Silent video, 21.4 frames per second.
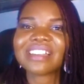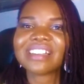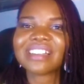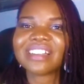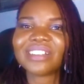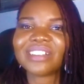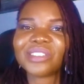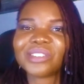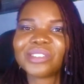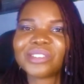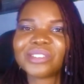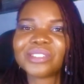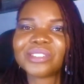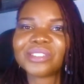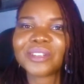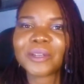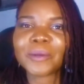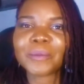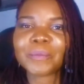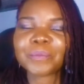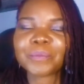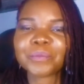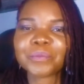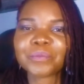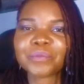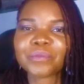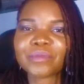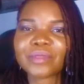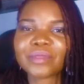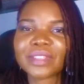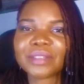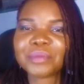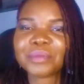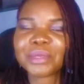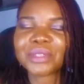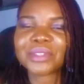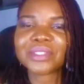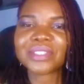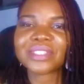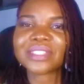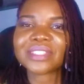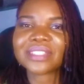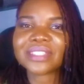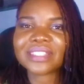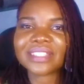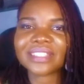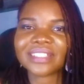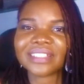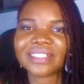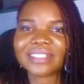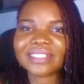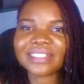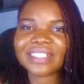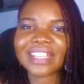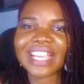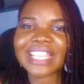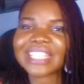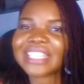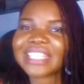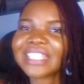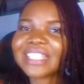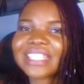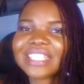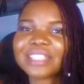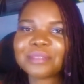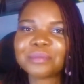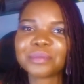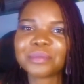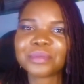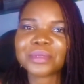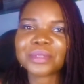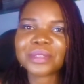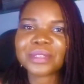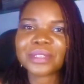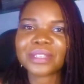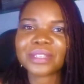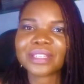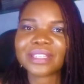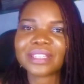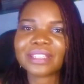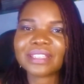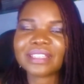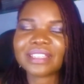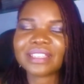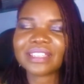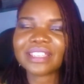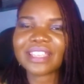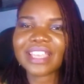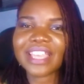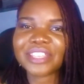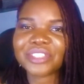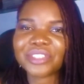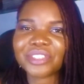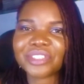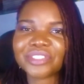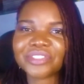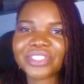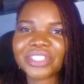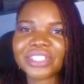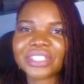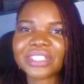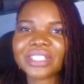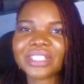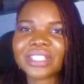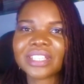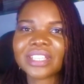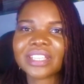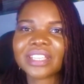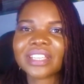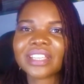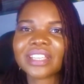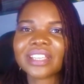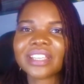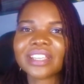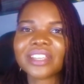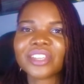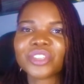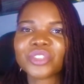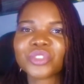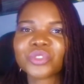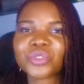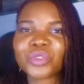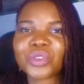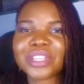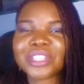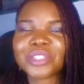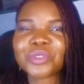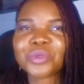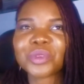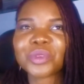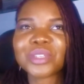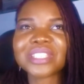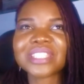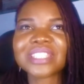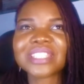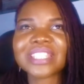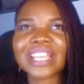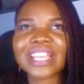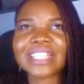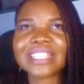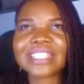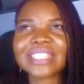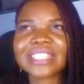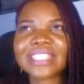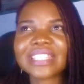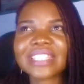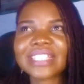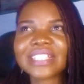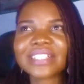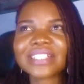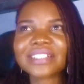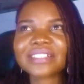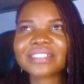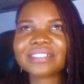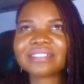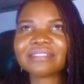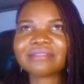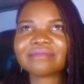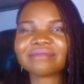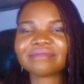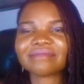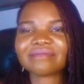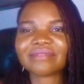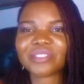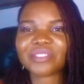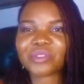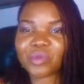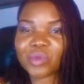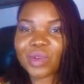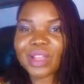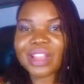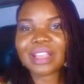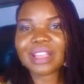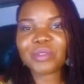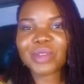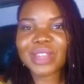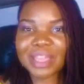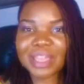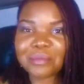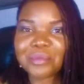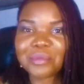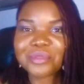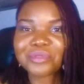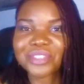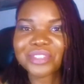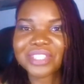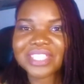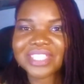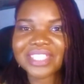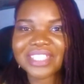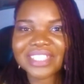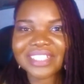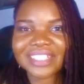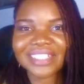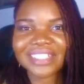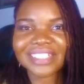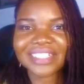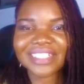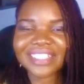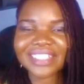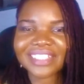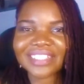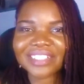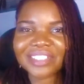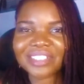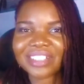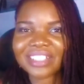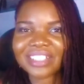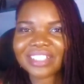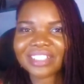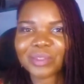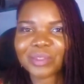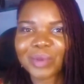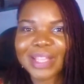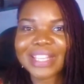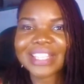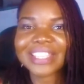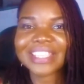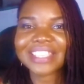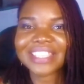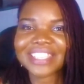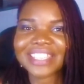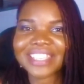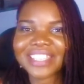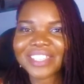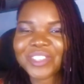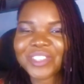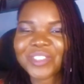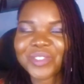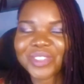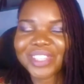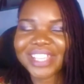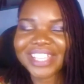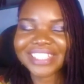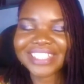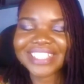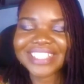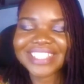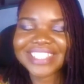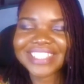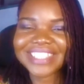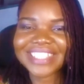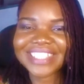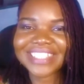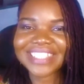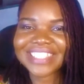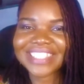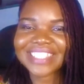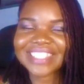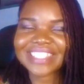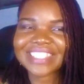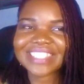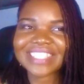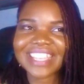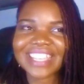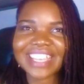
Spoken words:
or because, you know, I didn't keep any of it. So it was until when I moved here, you know, while here in United States,